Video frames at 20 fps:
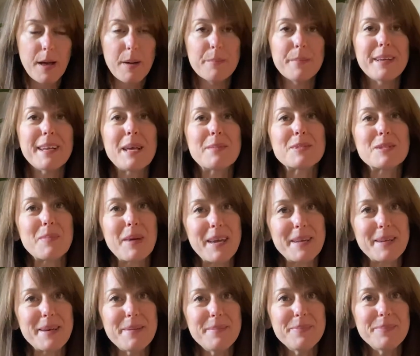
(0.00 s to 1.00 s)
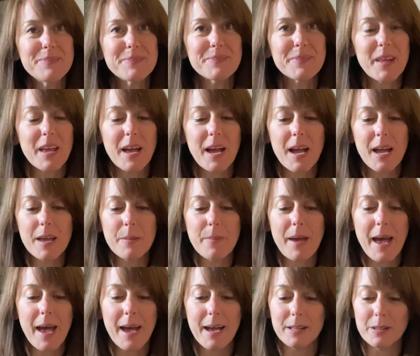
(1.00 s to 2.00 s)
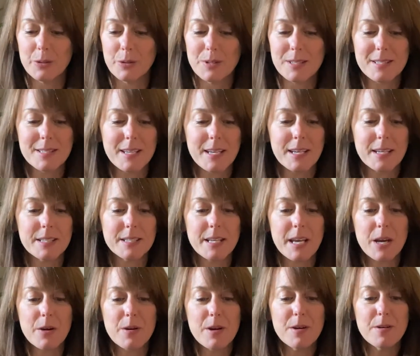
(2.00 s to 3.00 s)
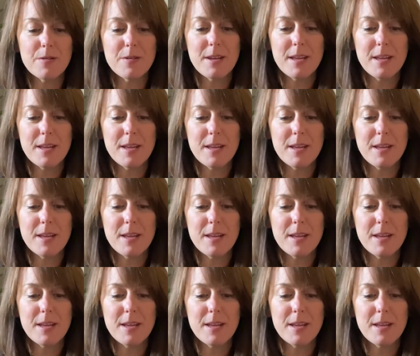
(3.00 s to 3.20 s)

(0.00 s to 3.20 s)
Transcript: My name's Amanda. I'm at Lunasync Tarot.